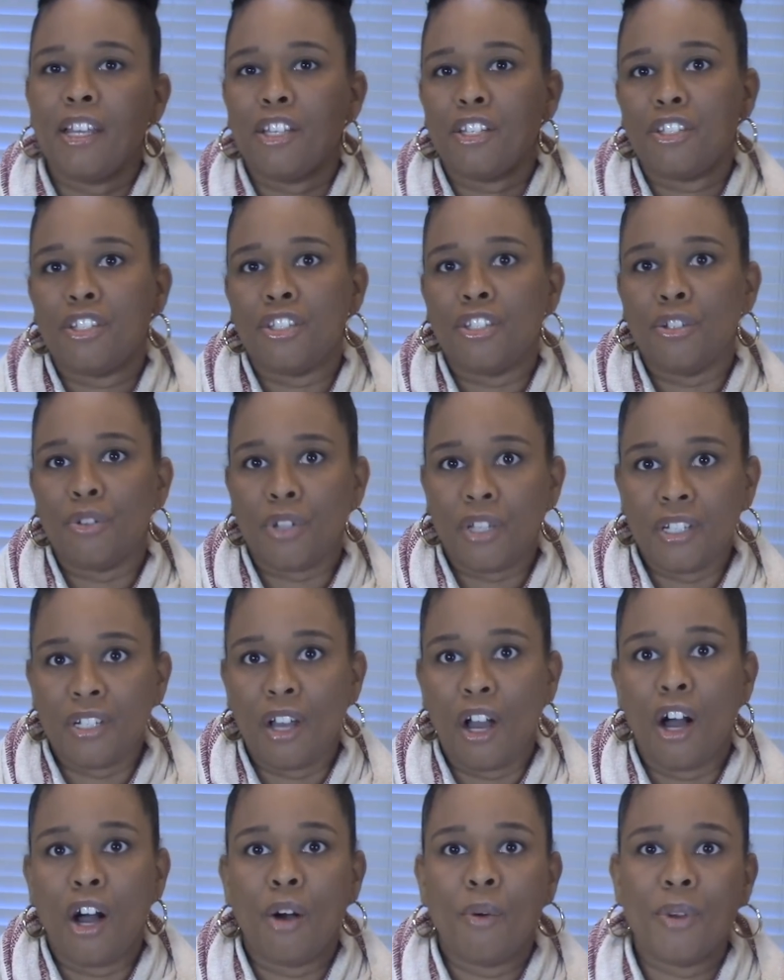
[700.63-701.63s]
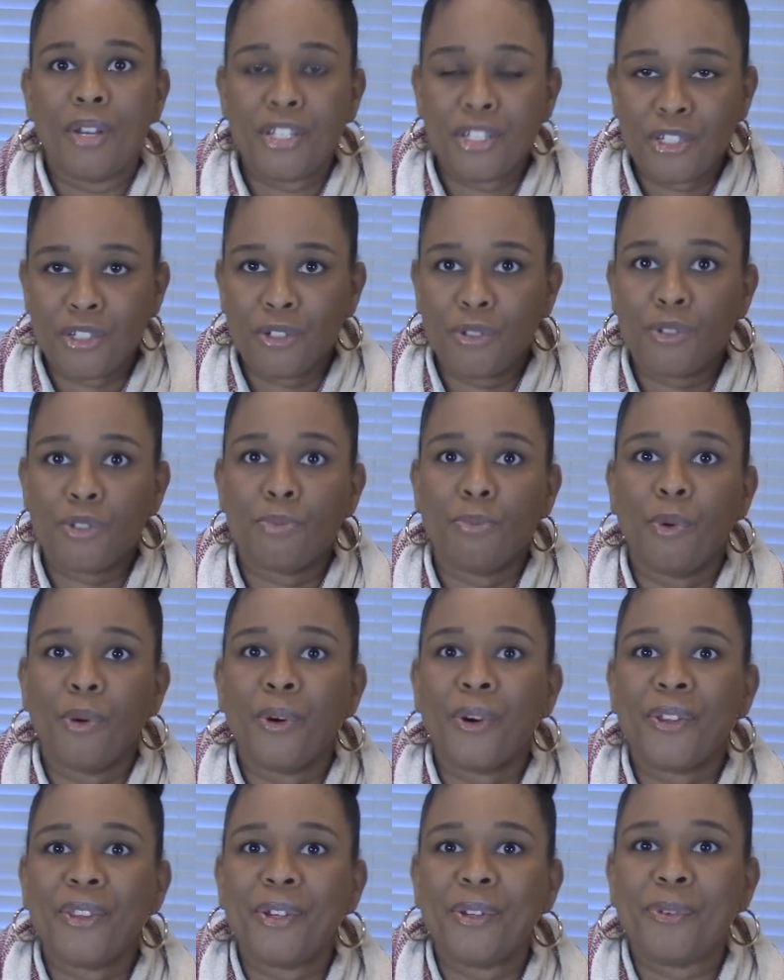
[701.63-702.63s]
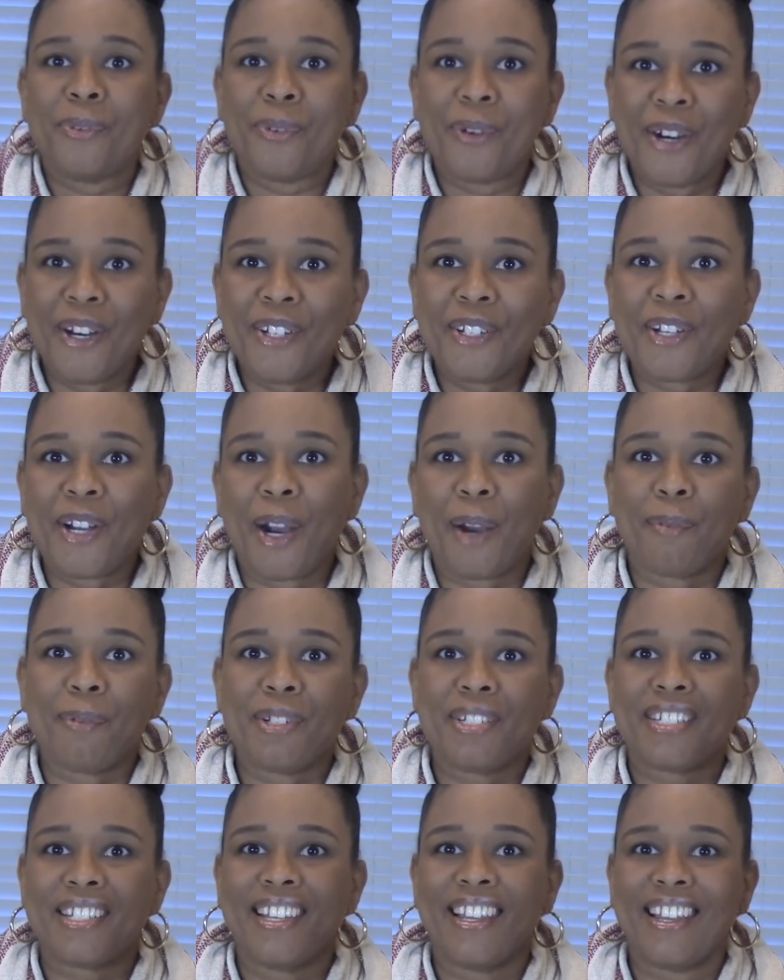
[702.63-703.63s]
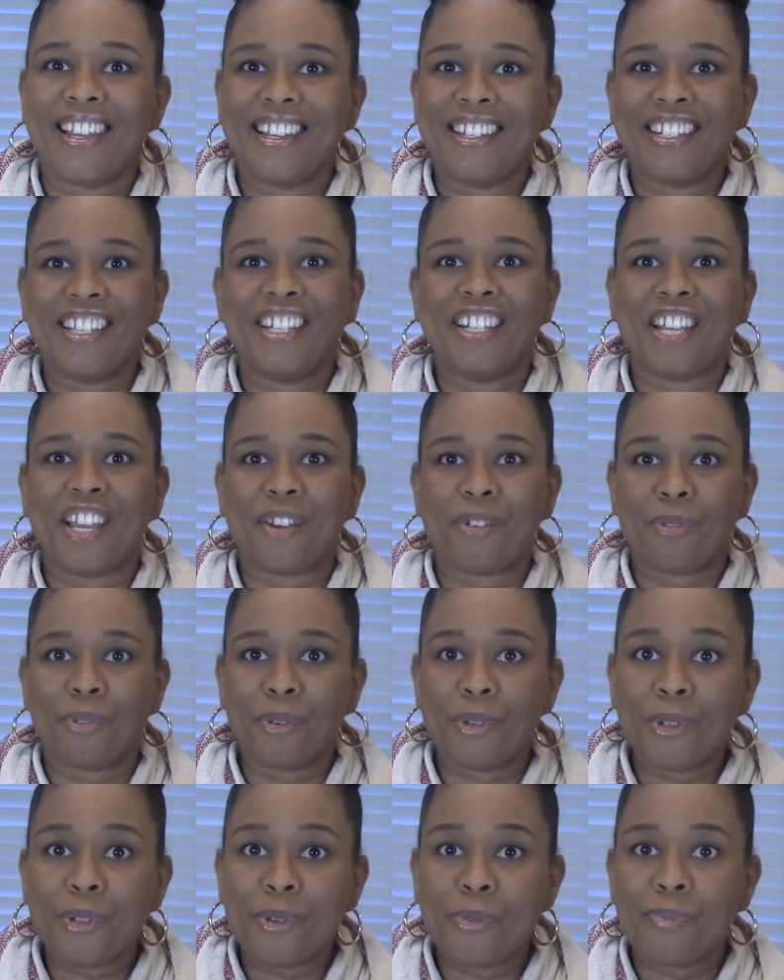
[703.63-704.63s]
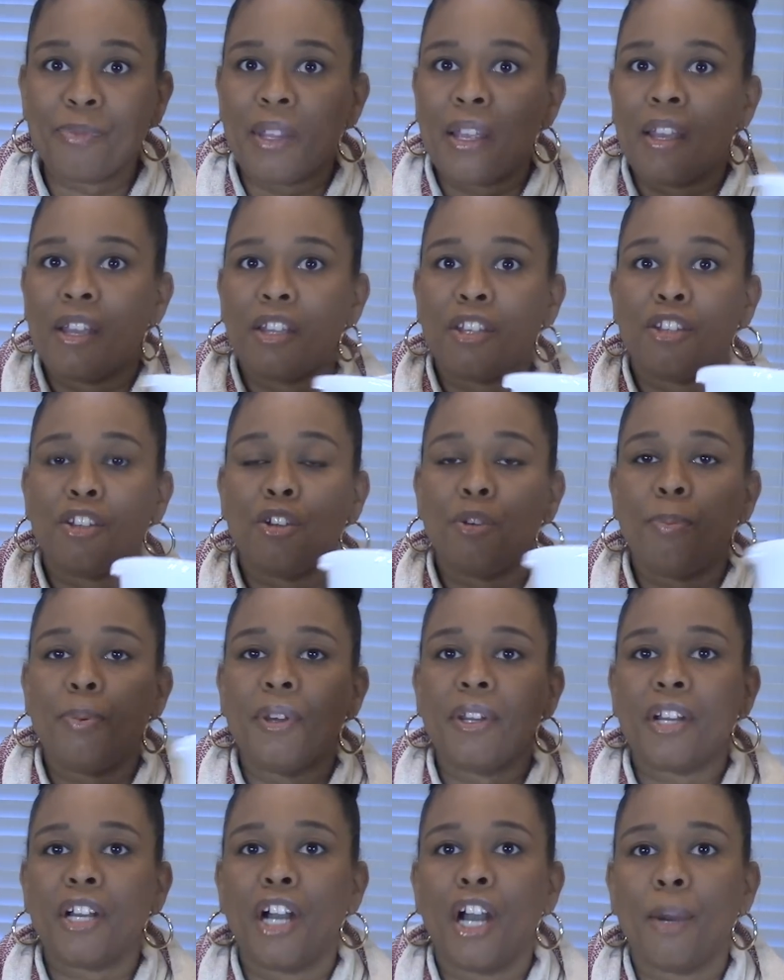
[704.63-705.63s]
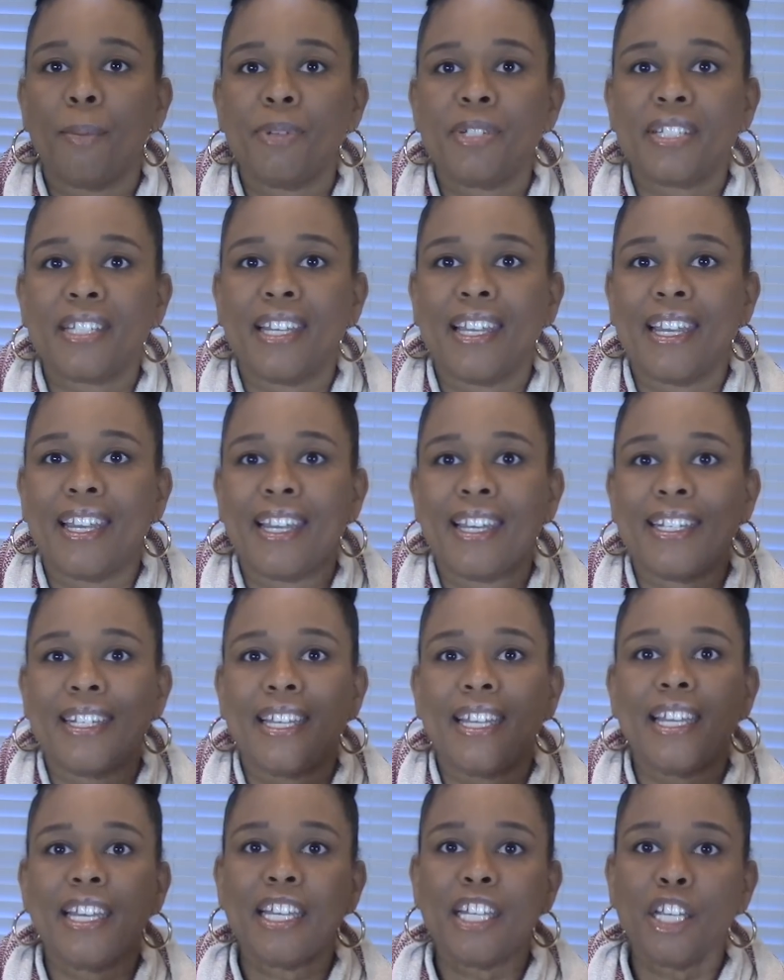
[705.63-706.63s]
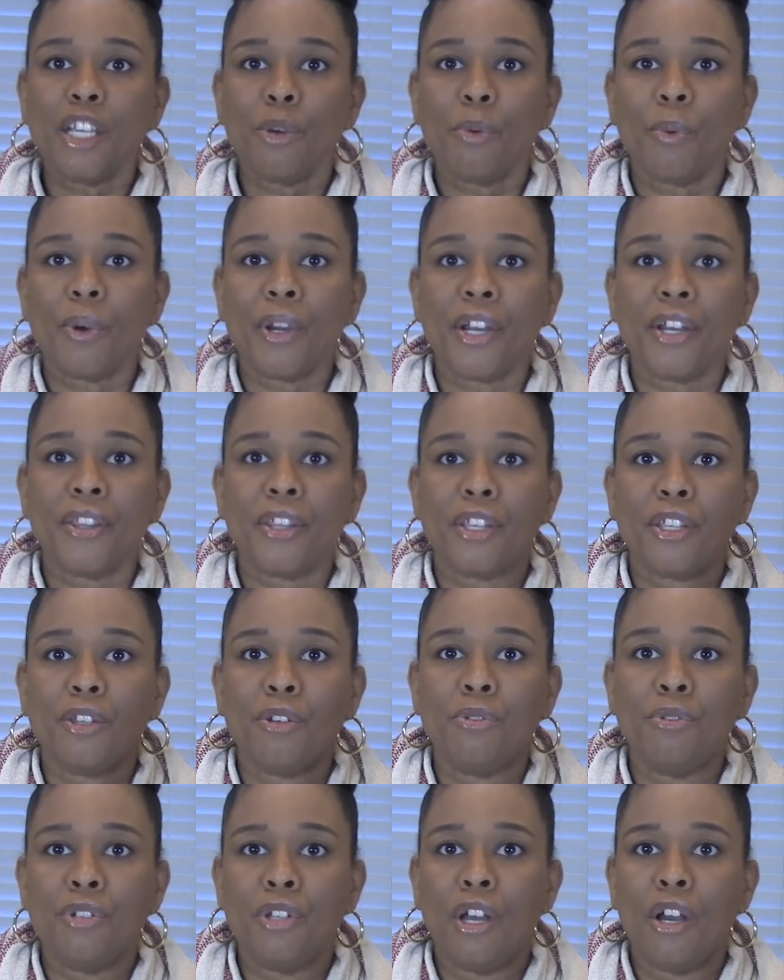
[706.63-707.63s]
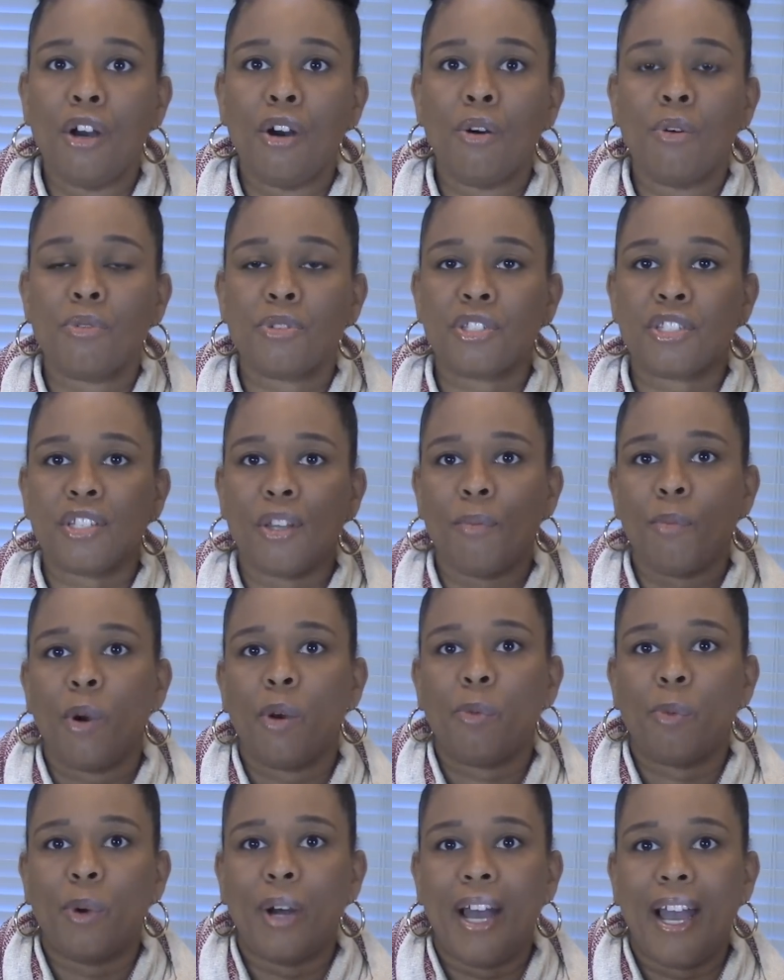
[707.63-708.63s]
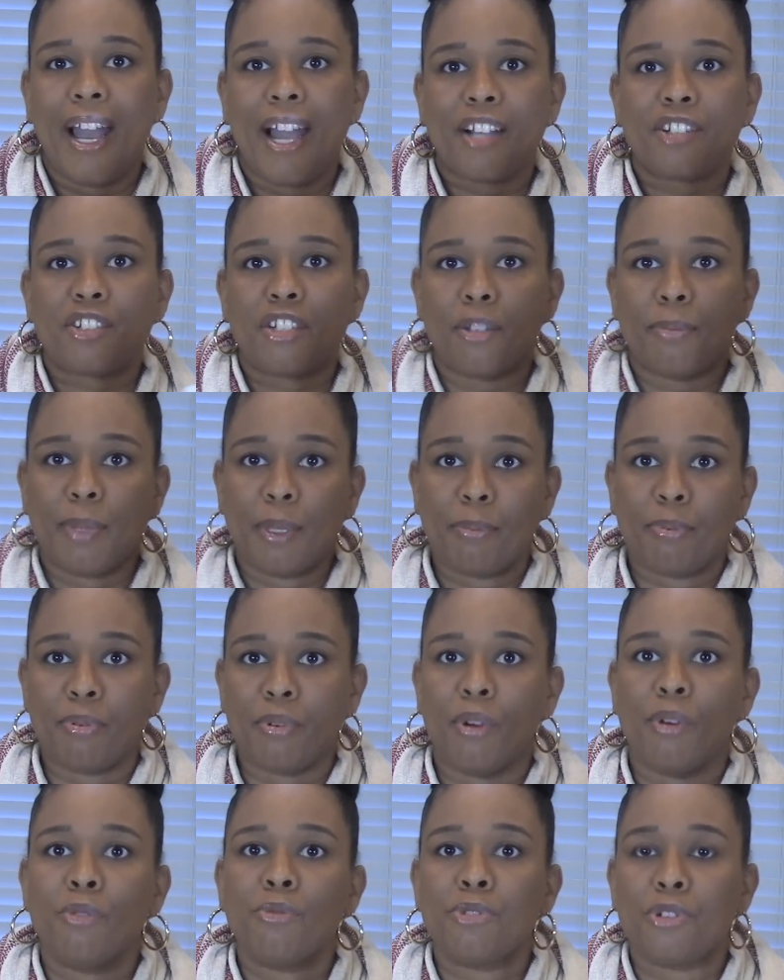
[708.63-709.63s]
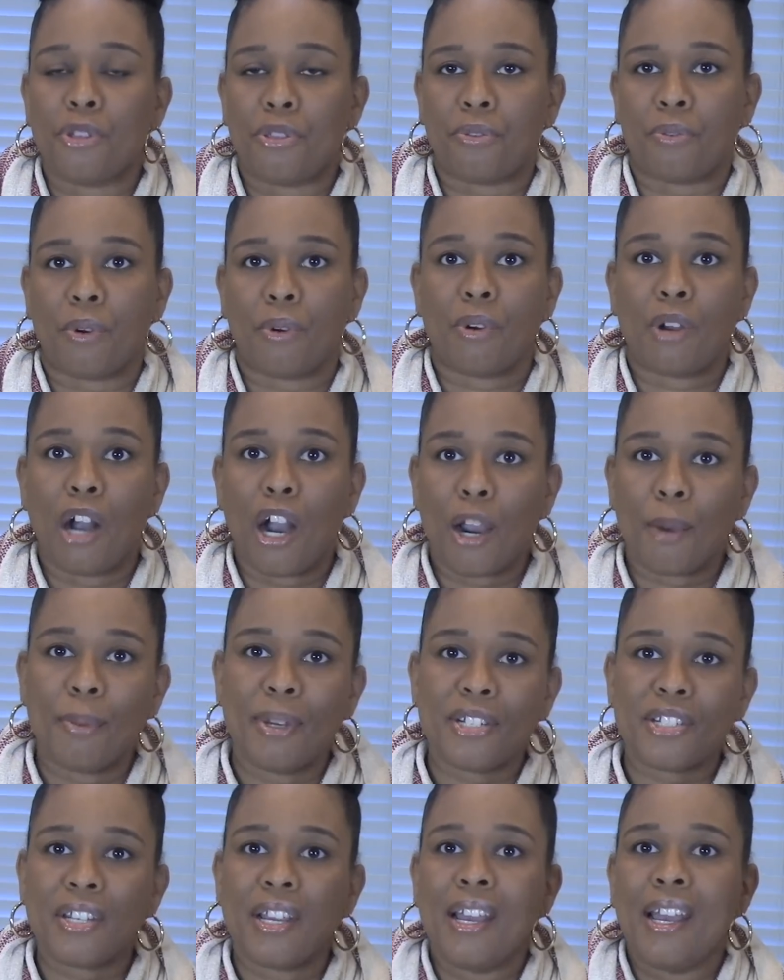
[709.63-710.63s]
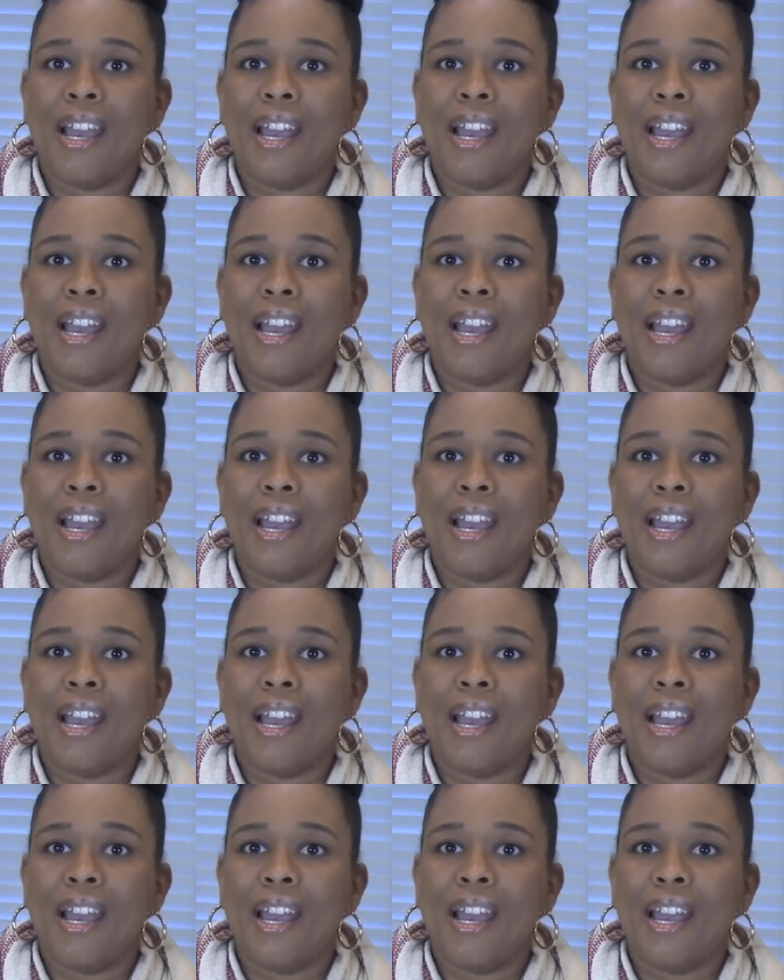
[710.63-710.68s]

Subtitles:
You can always use more than one garbage can in a room. You put a garbage can anywhere that you know someone will actually be prone to throw garbage.